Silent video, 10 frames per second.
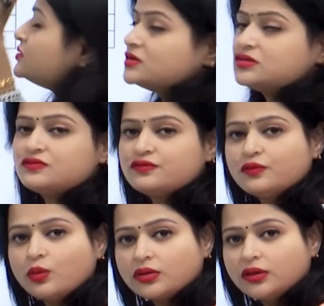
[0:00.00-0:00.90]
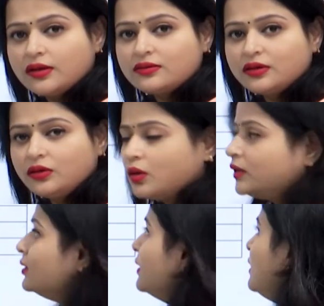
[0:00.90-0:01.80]
this fourth year set
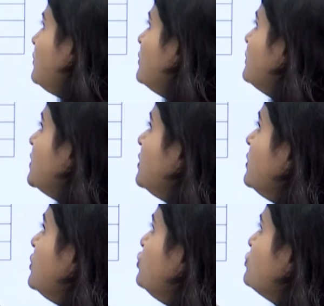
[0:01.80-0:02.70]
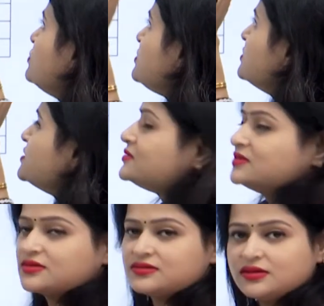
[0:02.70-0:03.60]
on then we will use this
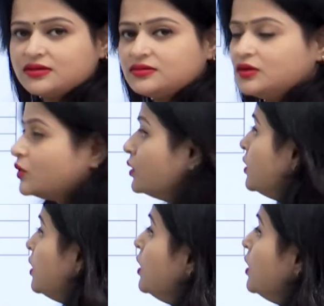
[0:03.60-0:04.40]
sixth year set on.